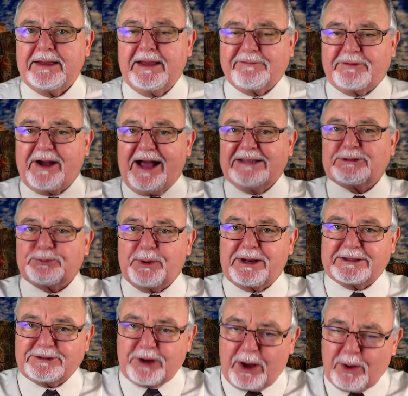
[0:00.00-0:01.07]
If God's
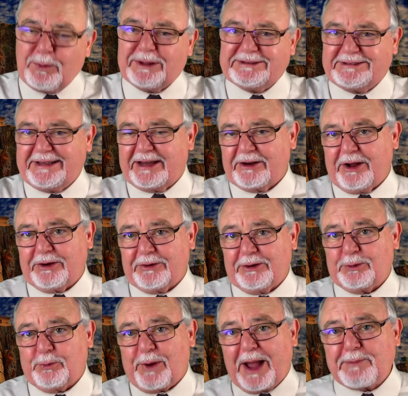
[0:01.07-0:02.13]
will is always done on
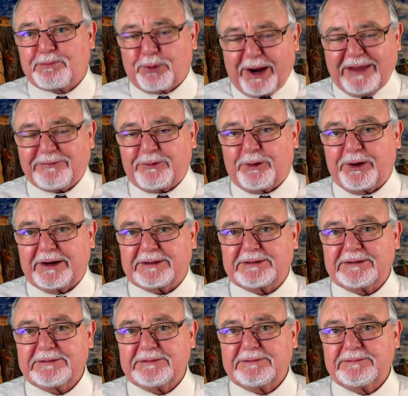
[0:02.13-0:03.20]
earth, why pray for it?
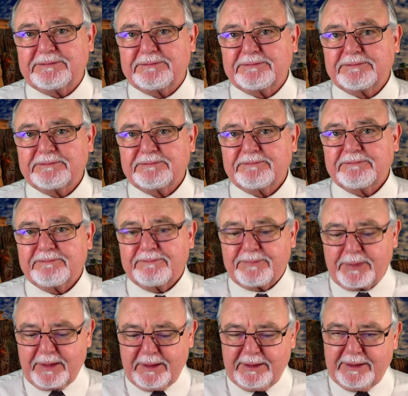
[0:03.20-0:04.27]

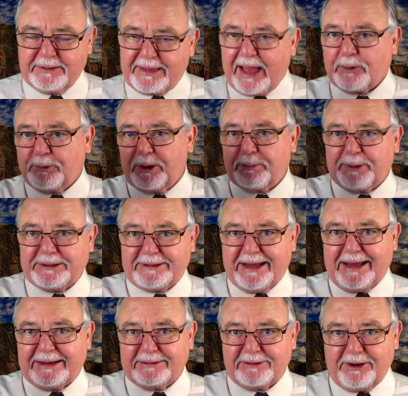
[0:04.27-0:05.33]
Thy will be
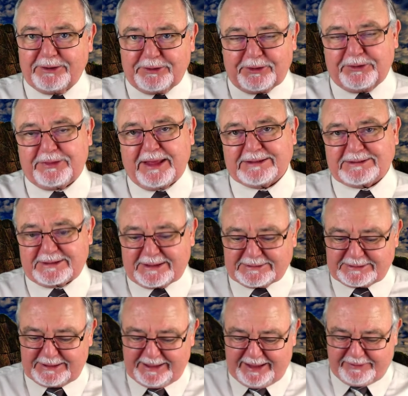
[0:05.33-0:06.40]
done on earth as it is
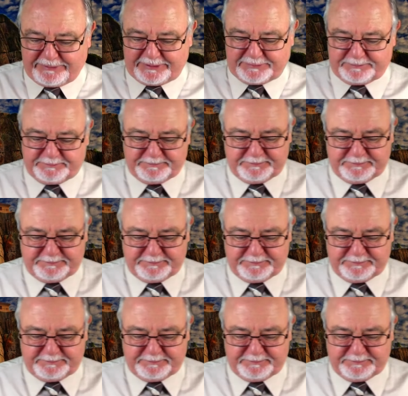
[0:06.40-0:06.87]
in heaven.